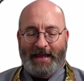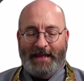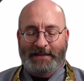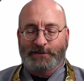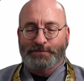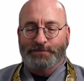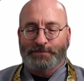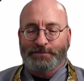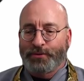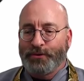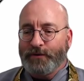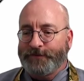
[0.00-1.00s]
it's
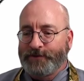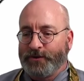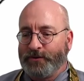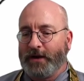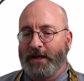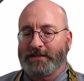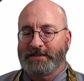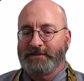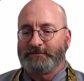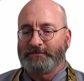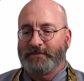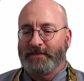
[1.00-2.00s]
proof to us
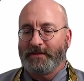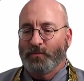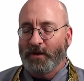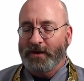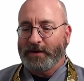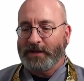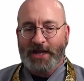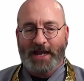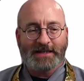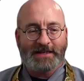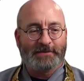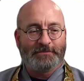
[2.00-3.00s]
when we chant
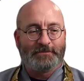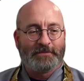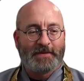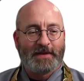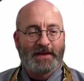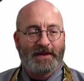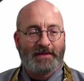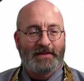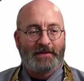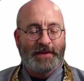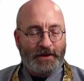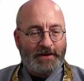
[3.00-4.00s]
it,
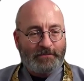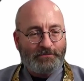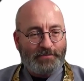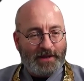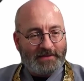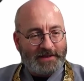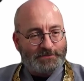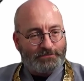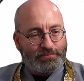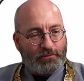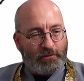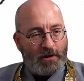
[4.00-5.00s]
there can be this
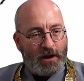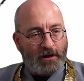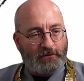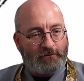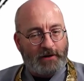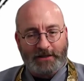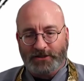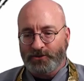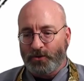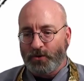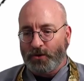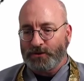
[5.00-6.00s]
progress
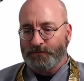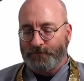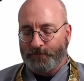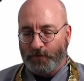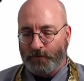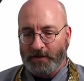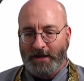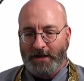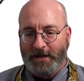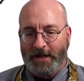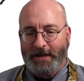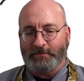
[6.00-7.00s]
towards full
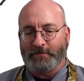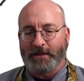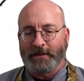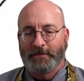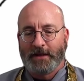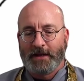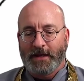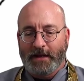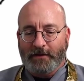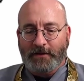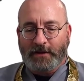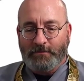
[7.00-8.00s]
enlightenment.
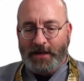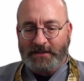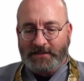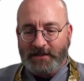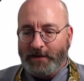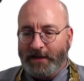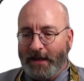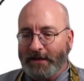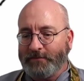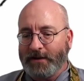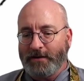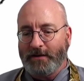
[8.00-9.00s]
And there can be some
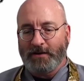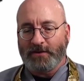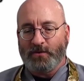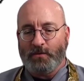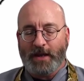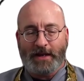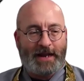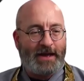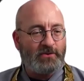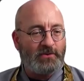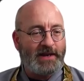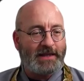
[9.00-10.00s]
enlightenment along the way. And how
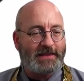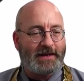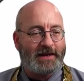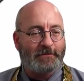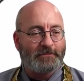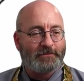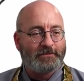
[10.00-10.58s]
do we get there?